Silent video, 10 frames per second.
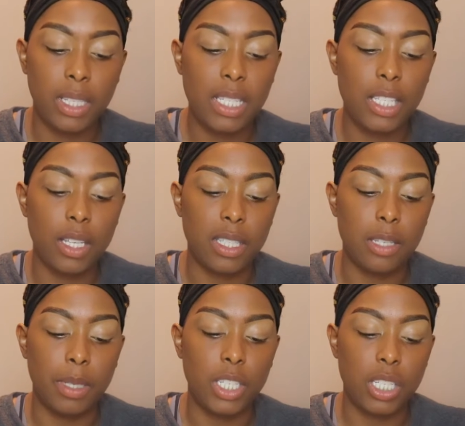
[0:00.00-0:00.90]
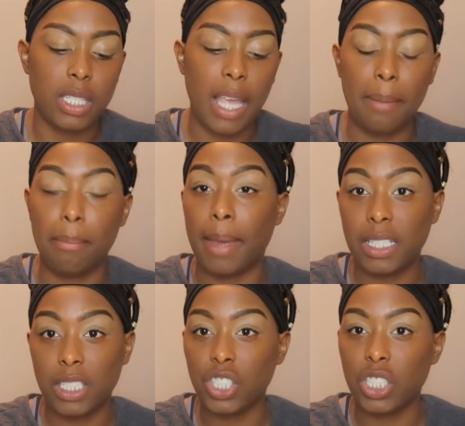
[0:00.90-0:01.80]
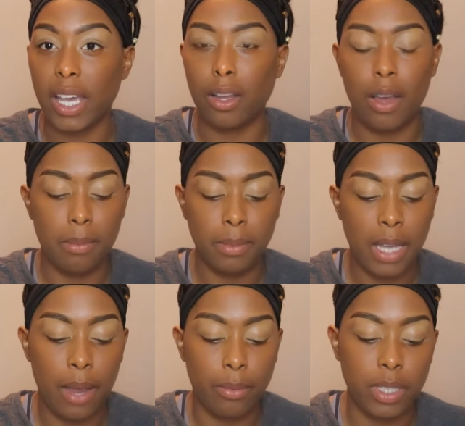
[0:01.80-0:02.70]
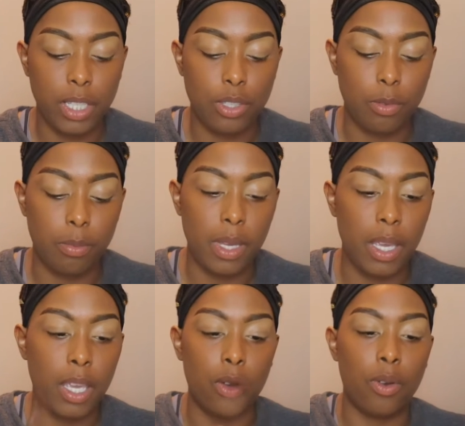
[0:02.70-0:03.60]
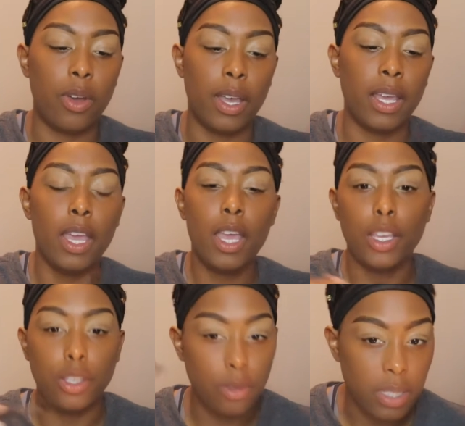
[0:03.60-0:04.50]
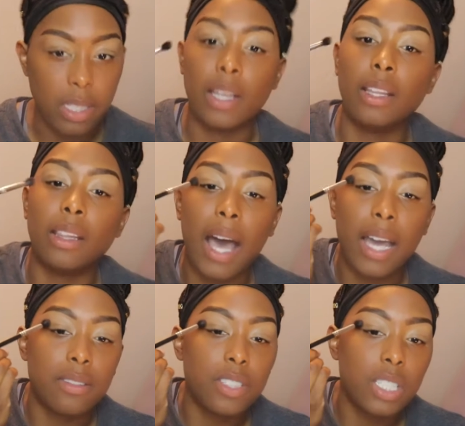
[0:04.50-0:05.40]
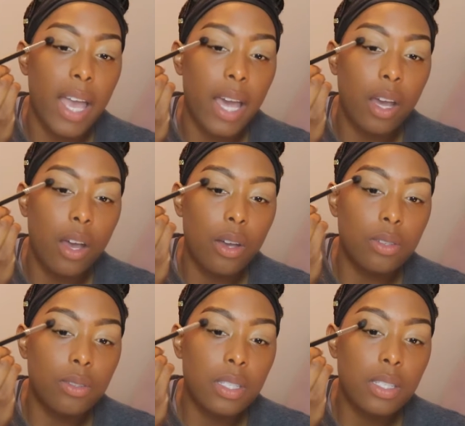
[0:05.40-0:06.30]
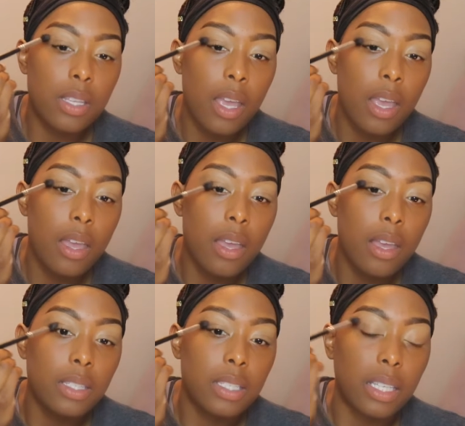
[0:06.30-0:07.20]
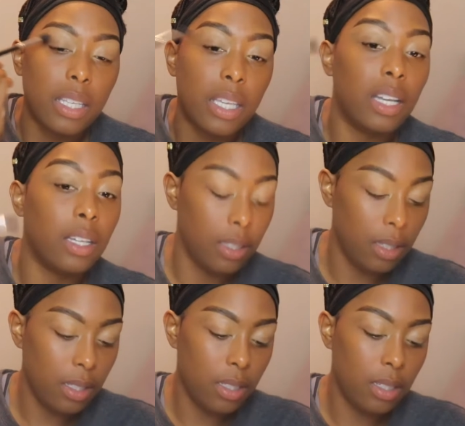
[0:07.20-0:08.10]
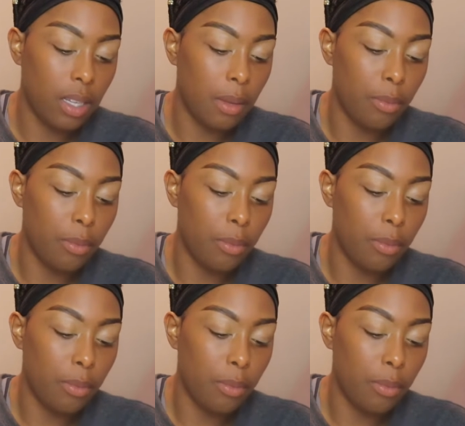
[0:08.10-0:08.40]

This is going to be just a basic shadow. I'm not really too big on using a lot of shadows to get a look.